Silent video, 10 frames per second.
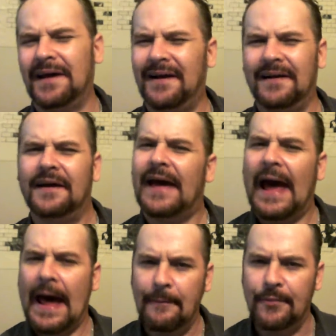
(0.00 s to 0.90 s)
getting like
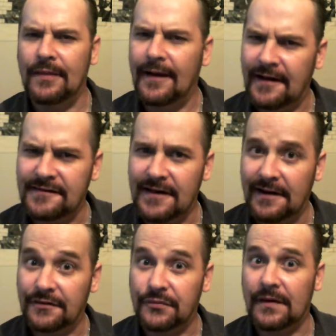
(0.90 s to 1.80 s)
apple, like I
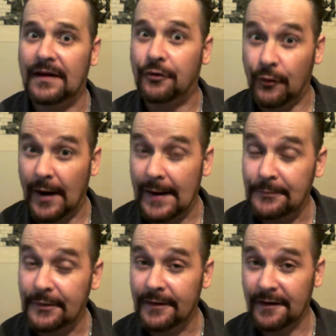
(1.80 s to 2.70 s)
said, is grape
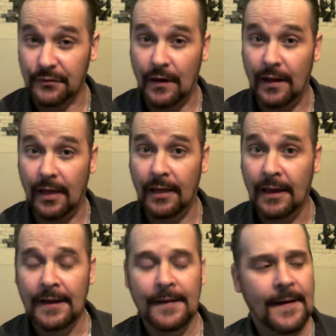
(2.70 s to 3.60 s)
as well.
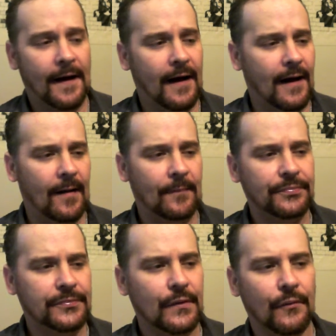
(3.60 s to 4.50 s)

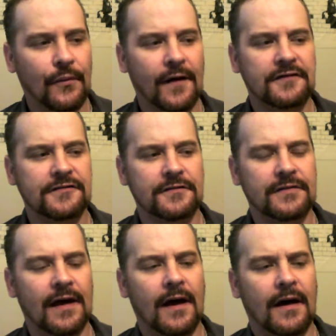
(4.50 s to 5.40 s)
Whereas
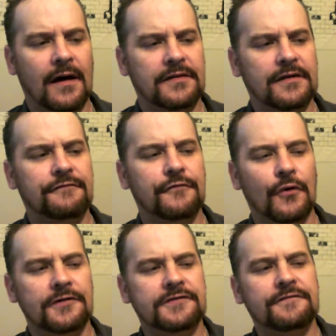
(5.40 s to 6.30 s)
the
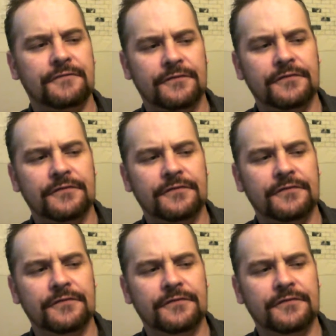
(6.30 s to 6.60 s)
forest